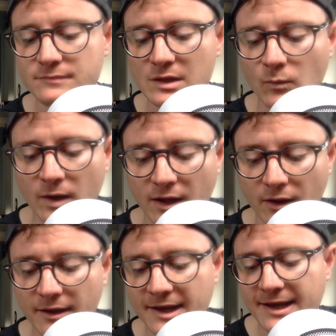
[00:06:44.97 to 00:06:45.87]

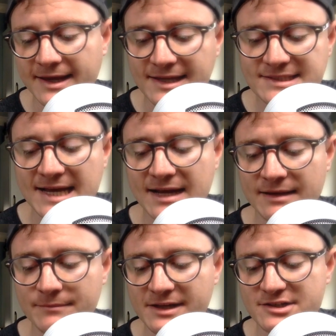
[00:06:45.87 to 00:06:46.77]
Well, he's got
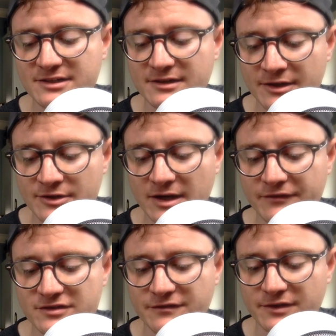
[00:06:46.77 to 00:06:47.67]
amnesia
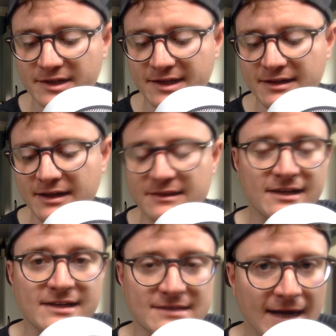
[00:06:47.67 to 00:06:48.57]
enough to forget that
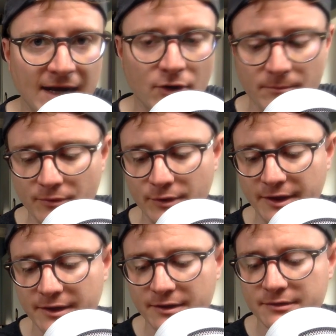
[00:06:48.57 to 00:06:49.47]
he's our
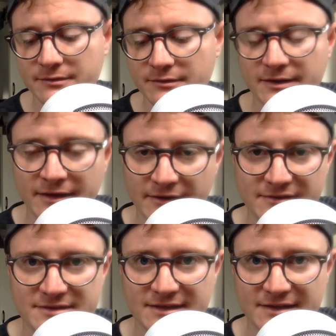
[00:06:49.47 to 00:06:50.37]
boy,
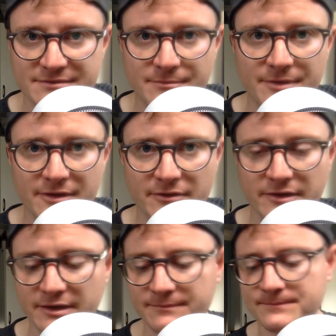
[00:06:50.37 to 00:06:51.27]
Aaron says
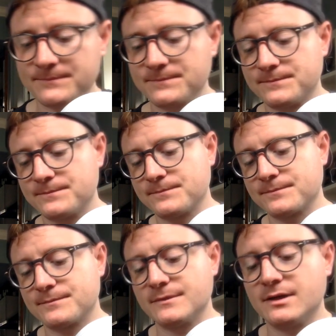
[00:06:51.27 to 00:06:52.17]
bitterly.
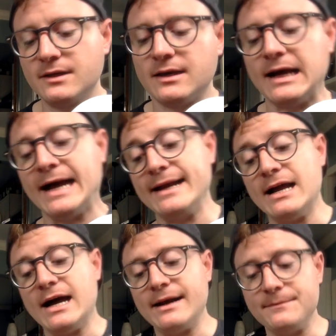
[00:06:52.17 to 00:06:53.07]
I
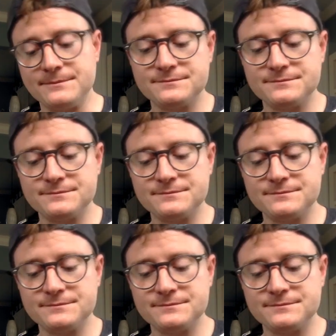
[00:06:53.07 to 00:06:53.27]
nod.